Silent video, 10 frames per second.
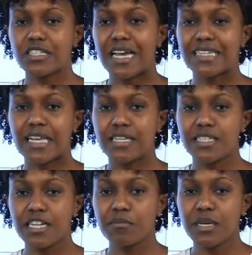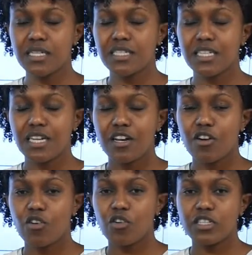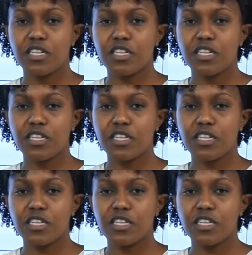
ascertainment, cost